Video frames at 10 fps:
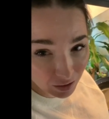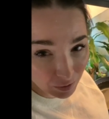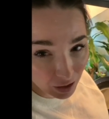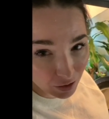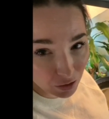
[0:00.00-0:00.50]

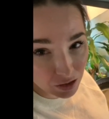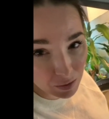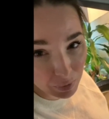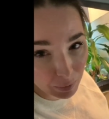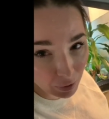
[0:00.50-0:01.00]
I know some
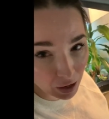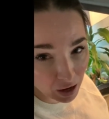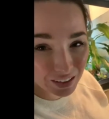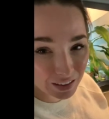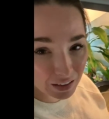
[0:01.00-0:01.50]
people have
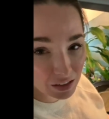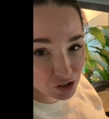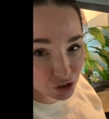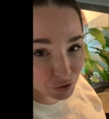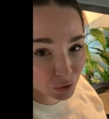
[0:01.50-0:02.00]
like the
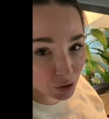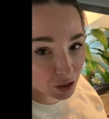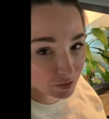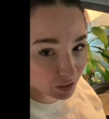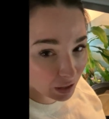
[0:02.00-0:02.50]
issue
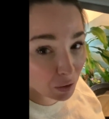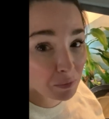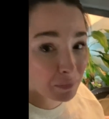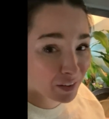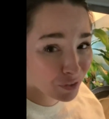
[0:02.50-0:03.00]
of like,
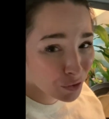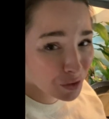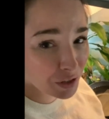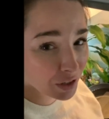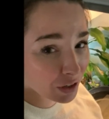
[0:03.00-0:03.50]
my food's
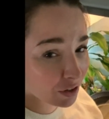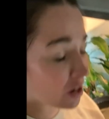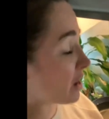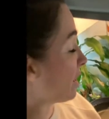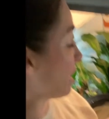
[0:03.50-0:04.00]
turning
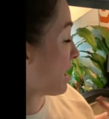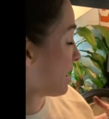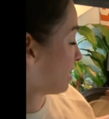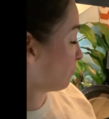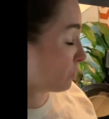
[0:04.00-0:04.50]
gray
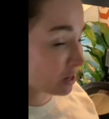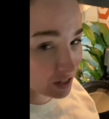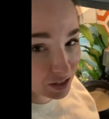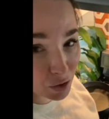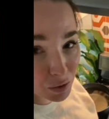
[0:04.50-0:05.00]
and why is it
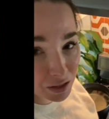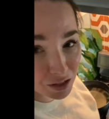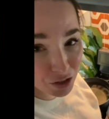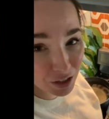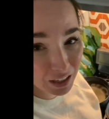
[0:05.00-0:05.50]
always
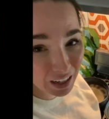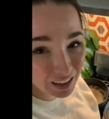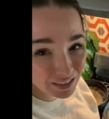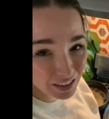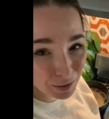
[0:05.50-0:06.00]
turning kind of like